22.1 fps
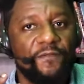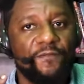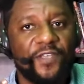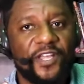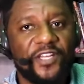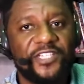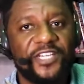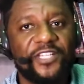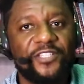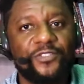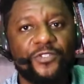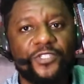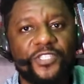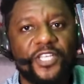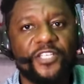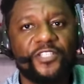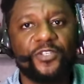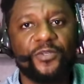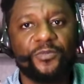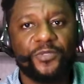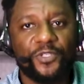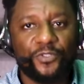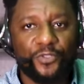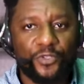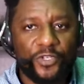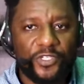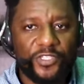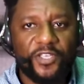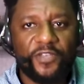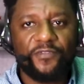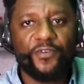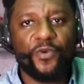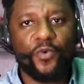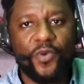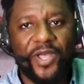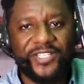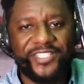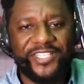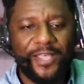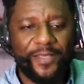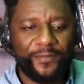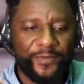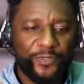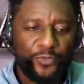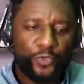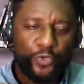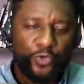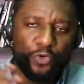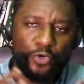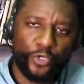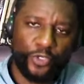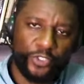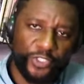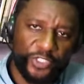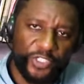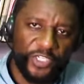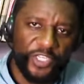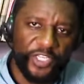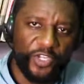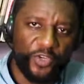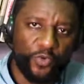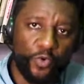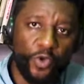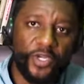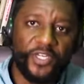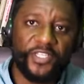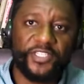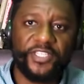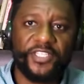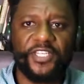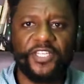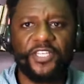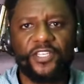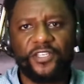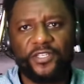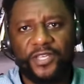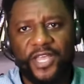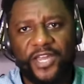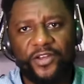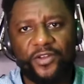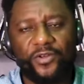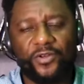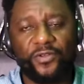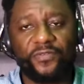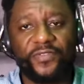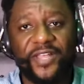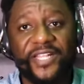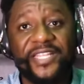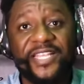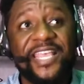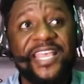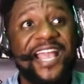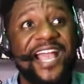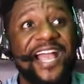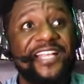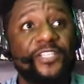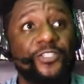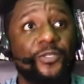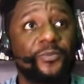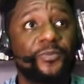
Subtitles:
if you are trying to send something to yourself on WhatsApp, it will crush the quality and all of that. And